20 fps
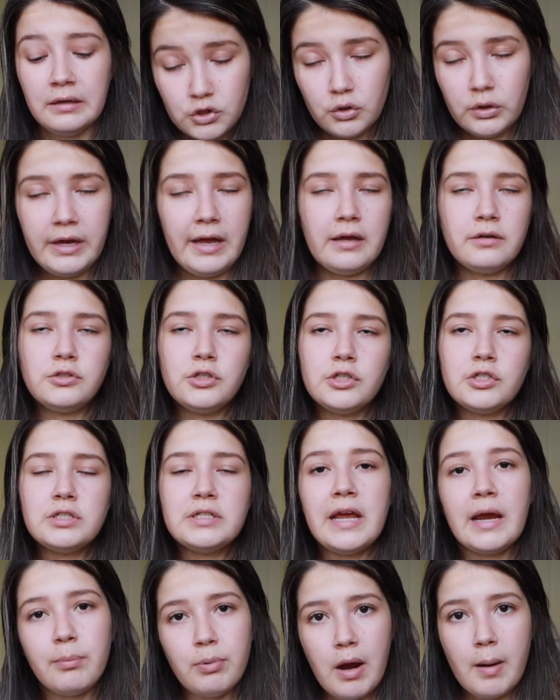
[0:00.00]
So yeah, just
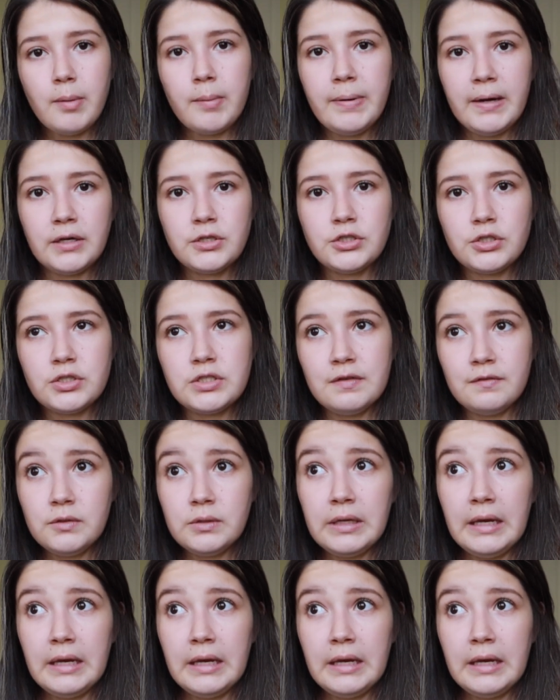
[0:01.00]
take proper pictures if you